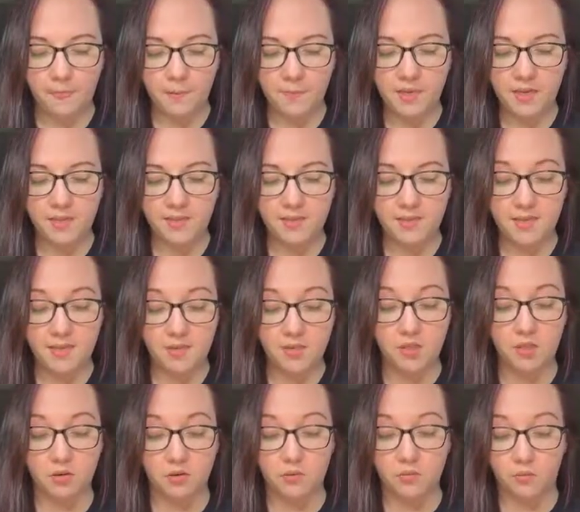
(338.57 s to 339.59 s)
Because
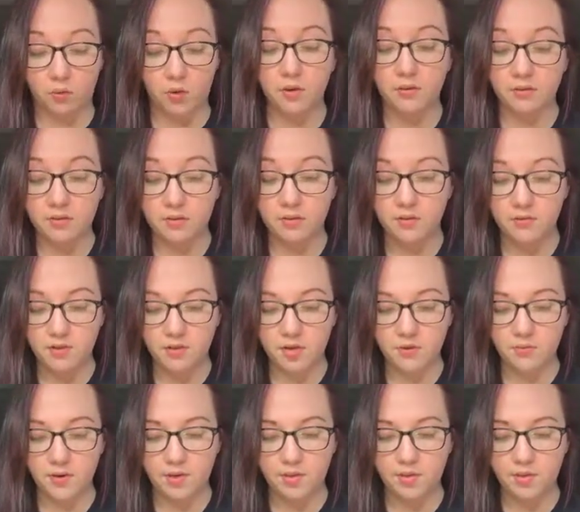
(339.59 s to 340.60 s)
yes, you're worth those
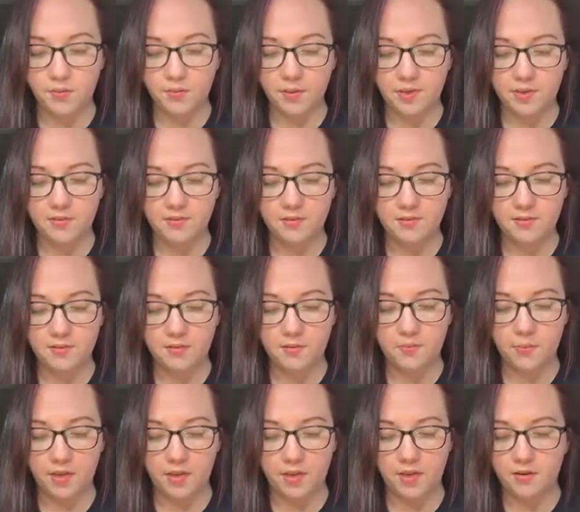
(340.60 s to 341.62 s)
outrageous prices,
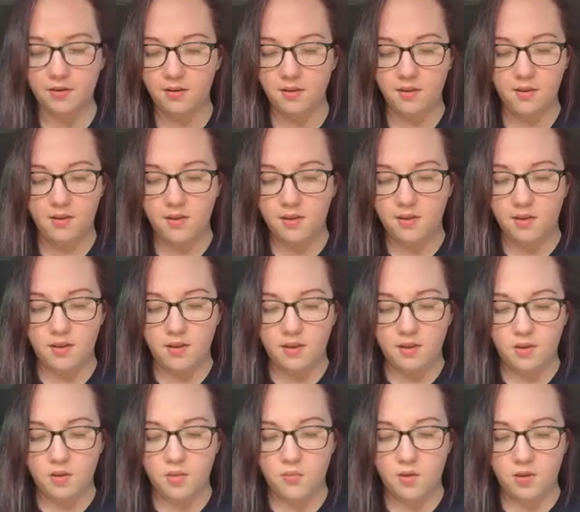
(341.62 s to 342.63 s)
but
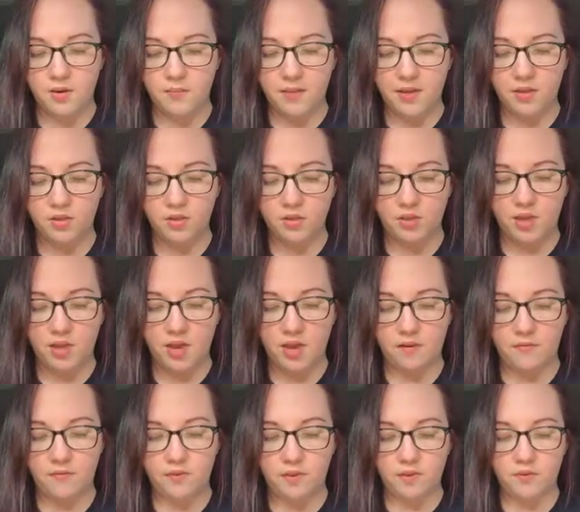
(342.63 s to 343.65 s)
you want to make sure you
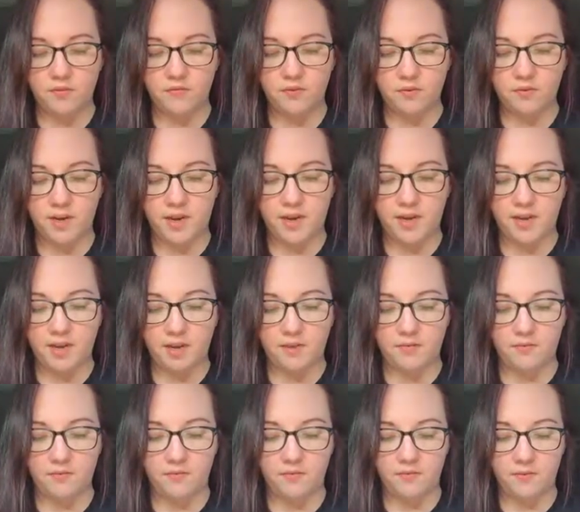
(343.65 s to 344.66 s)
have a good variety
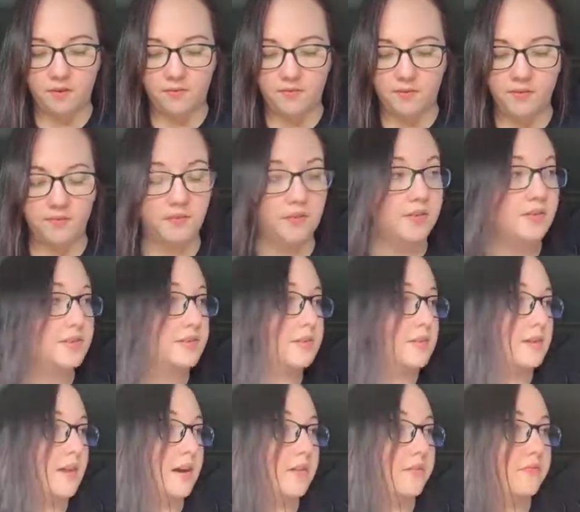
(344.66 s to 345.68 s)
of different
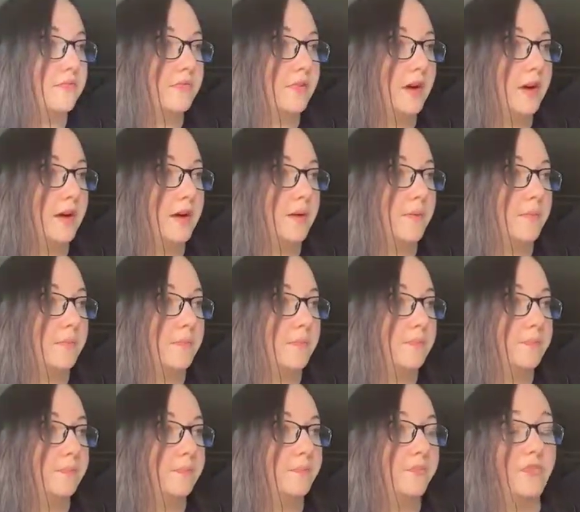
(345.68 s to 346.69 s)
stuff.
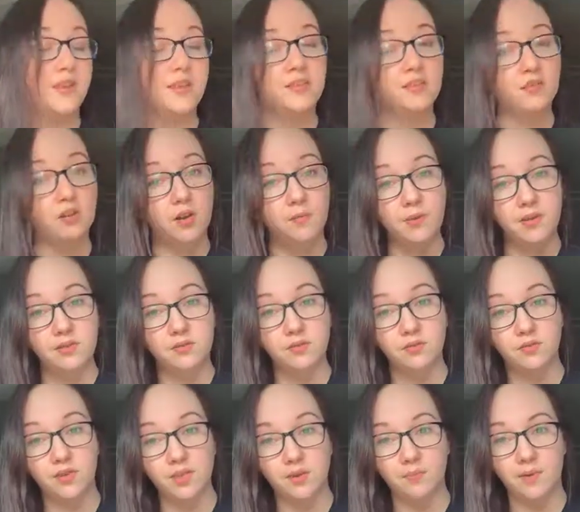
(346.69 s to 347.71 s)
Face scrubbies
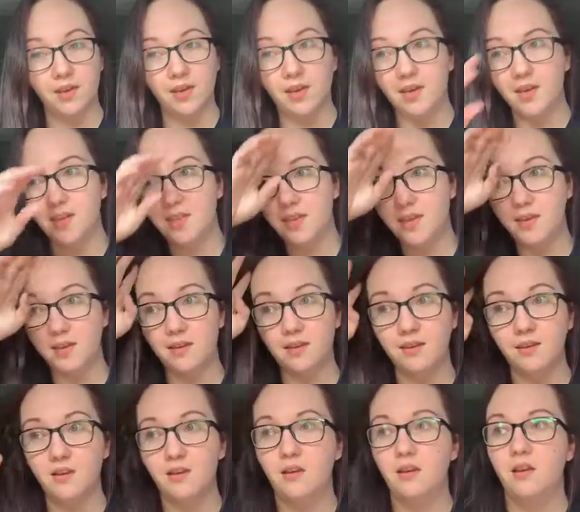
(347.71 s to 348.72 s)
are really big.
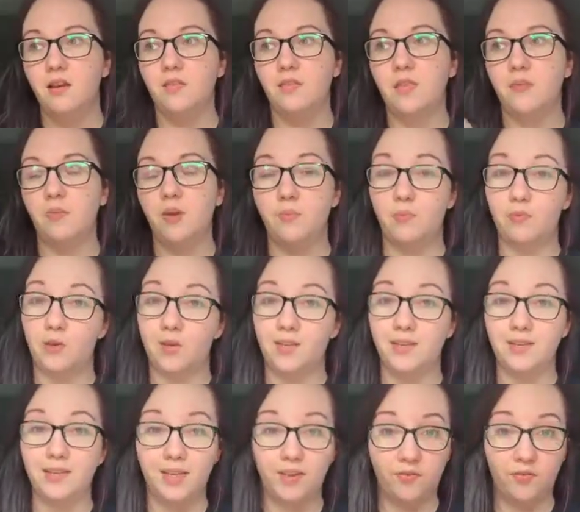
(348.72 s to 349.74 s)
Anything that people
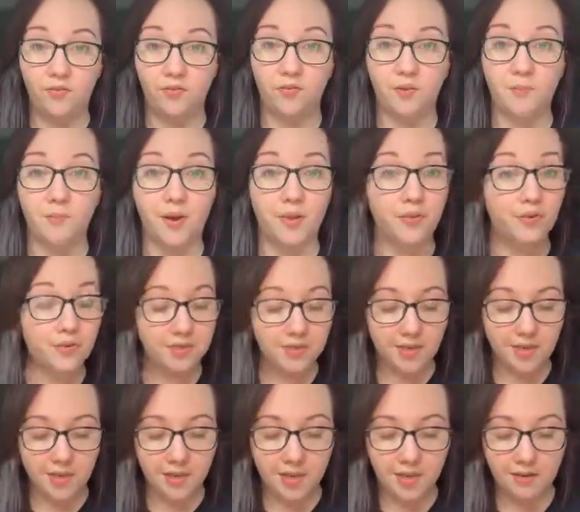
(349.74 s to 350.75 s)
can gift for Mother's
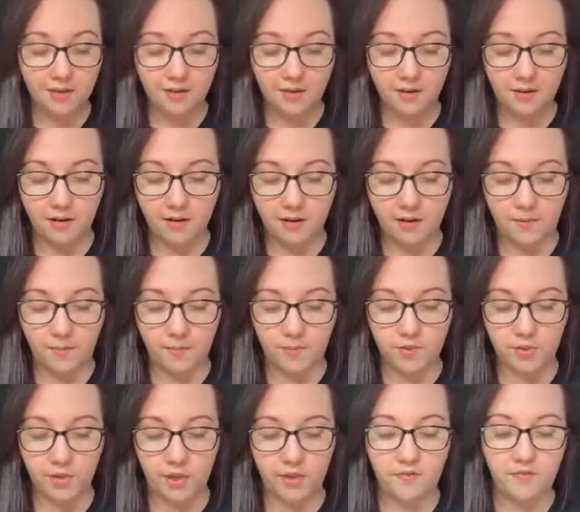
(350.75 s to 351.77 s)
Day
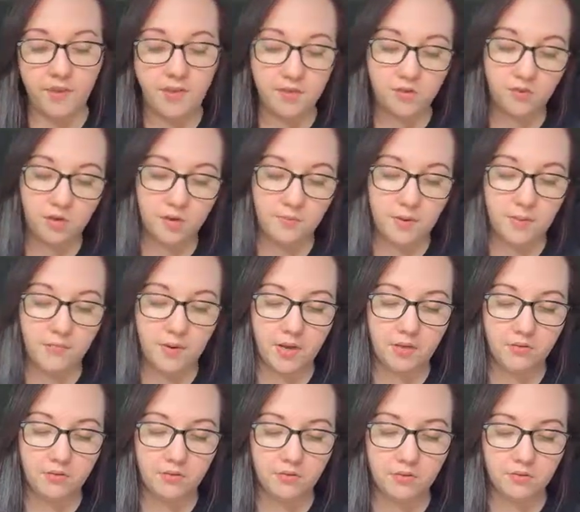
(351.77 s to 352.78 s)
So like face scrubby
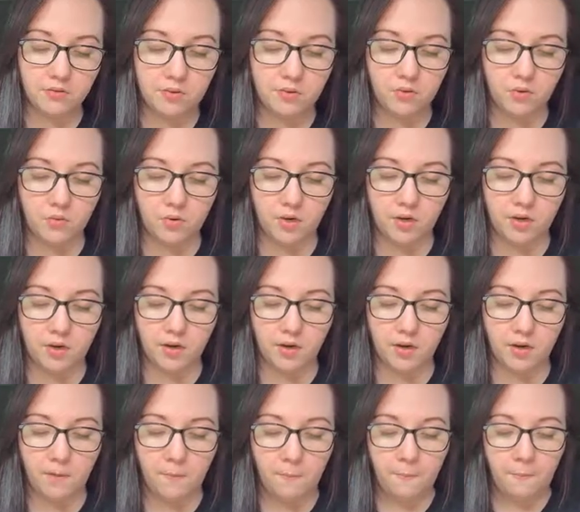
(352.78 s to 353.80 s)
bundles
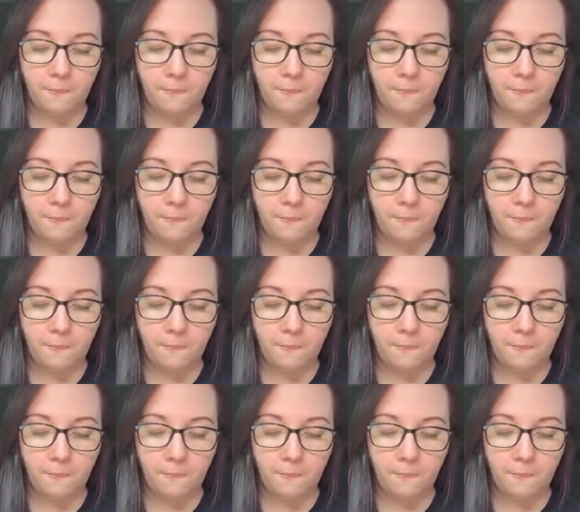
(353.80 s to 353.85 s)
or